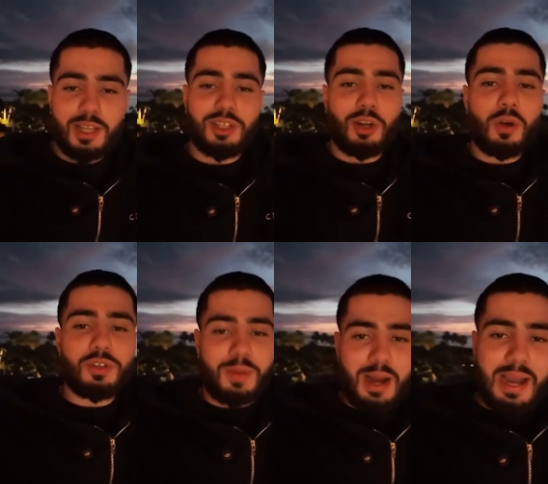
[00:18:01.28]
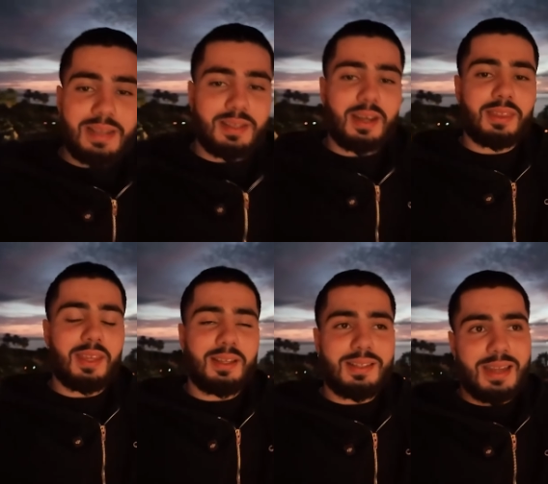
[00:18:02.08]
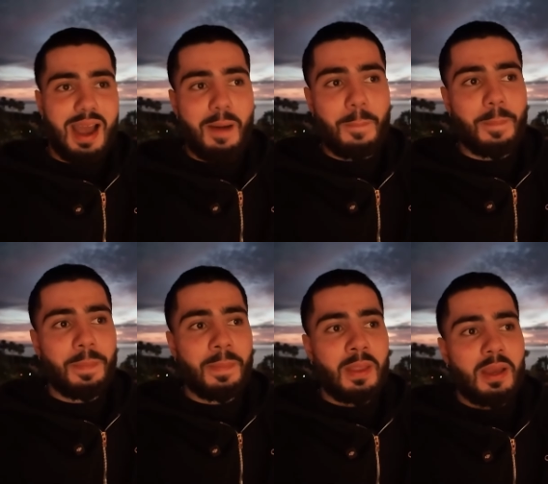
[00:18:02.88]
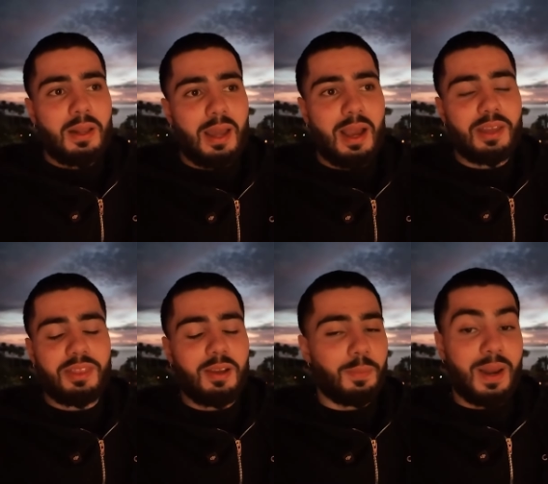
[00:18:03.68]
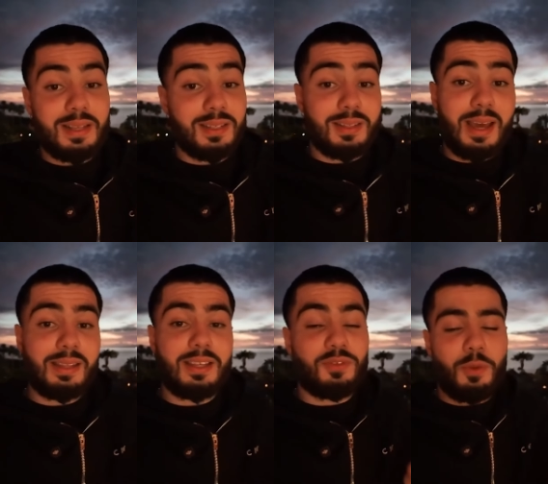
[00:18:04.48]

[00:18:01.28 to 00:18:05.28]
I used to close my eyes and I think, damn, like I think of places like this.